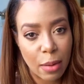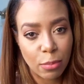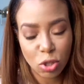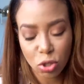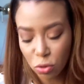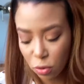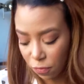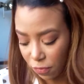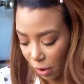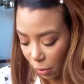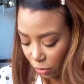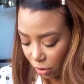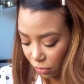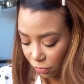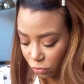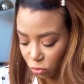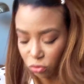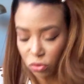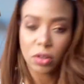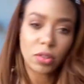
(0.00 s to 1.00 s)
I'm sure if I would
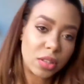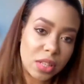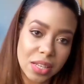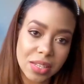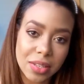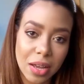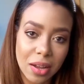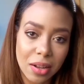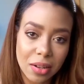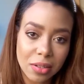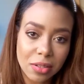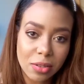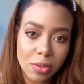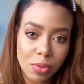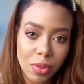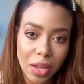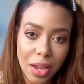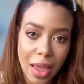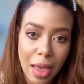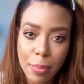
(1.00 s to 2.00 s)
have drilled this onto
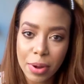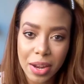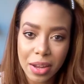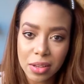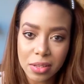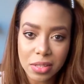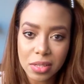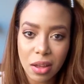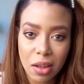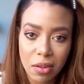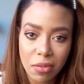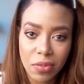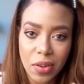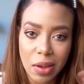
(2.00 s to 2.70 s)
the cabinet itself,